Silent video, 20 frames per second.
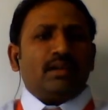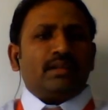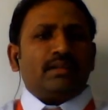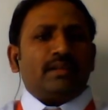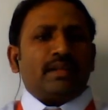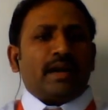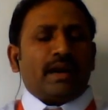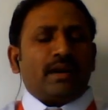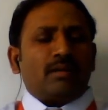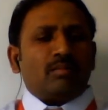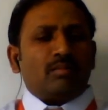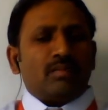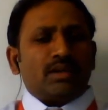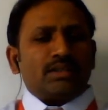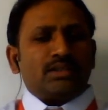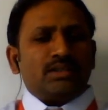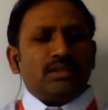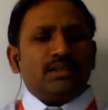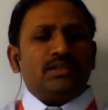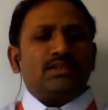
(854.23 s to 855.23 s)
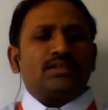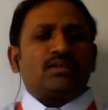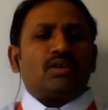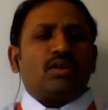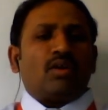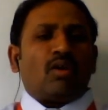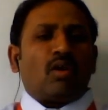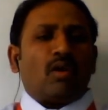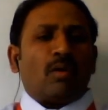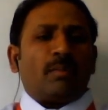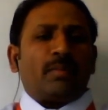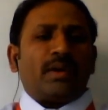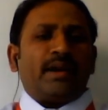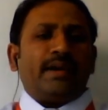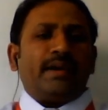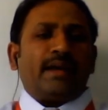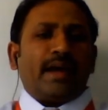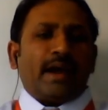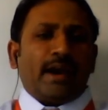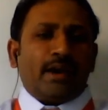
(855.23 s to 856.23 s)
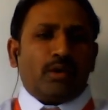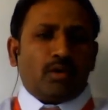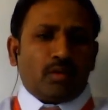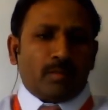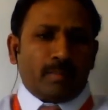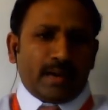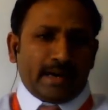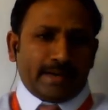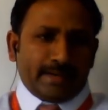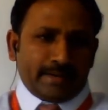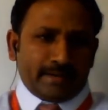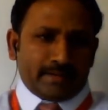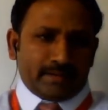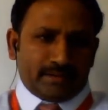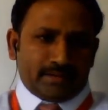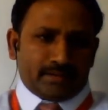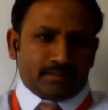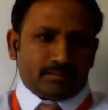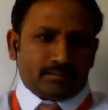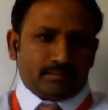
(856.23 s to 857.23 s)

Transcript: that machines operate automatically.